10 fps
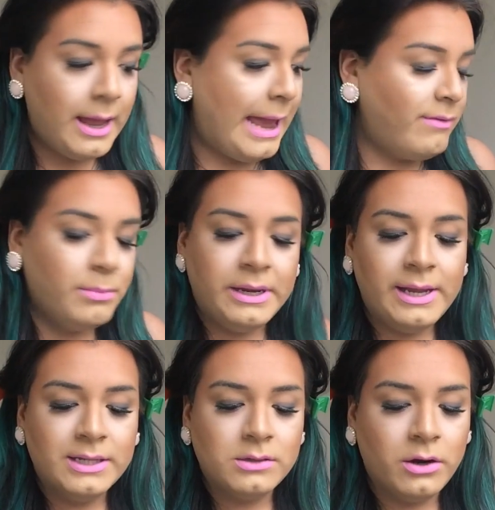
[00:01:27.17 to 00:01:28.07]
everybody
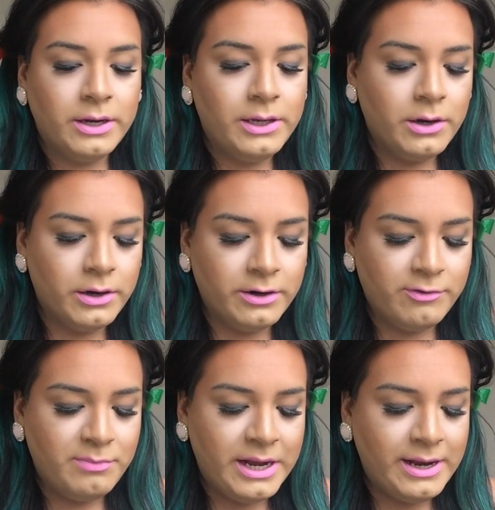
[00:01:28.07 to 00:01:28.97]
has already heard
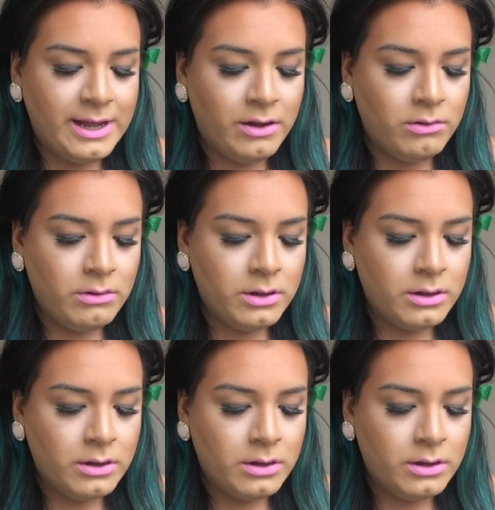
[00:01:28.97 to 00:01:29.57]
of by now.